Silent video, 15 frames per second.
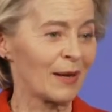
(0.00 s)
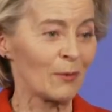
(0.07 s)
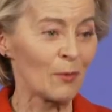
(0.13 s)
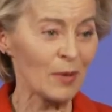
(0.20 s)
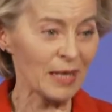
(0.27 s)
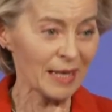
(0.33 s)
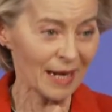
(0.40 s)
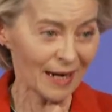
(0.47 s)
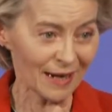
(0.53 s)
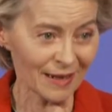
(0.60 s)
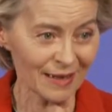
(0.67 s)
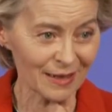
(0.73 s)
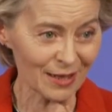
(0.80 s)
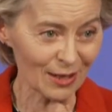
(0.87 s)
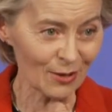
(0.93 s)
We are
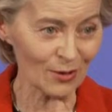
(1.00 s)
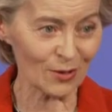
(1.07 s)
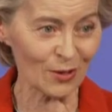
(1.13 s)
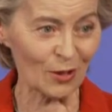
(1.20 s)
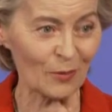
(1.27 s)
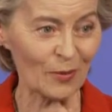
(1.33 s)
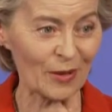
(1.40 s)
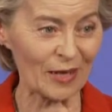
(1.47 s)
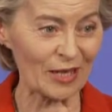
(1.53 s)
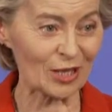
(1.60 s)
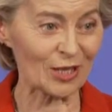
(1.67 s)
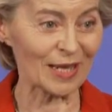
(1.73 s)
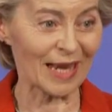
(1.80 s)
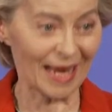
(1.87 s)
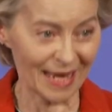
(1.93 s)
in close
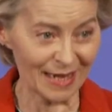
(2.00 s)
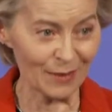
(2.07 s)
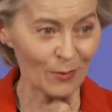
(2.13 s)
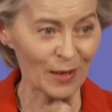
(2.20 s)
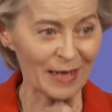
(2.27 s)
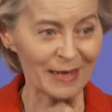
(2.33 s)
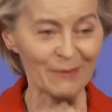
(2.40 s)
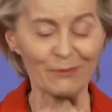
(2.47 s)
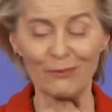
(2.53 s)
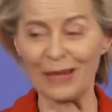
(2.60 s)
cooperation anyway,